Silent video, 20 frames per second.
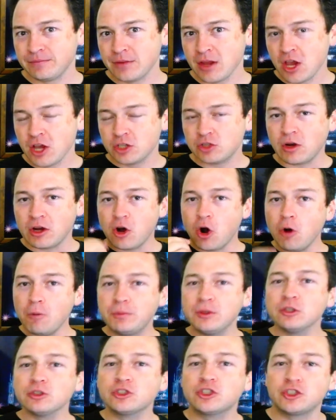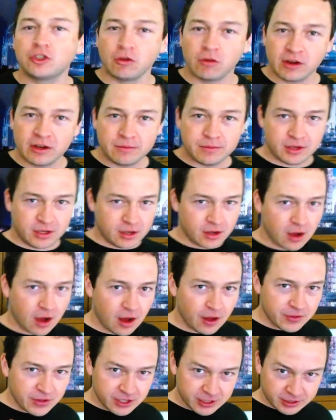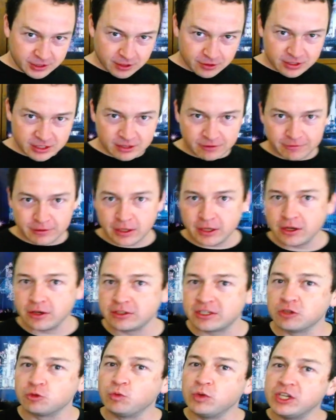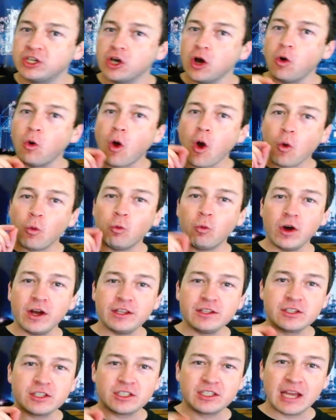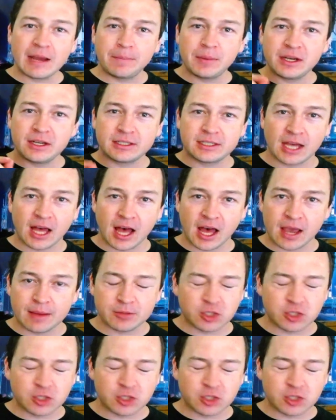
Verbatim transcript: So I hope you'll join me on this series of videos as we go one step at a time,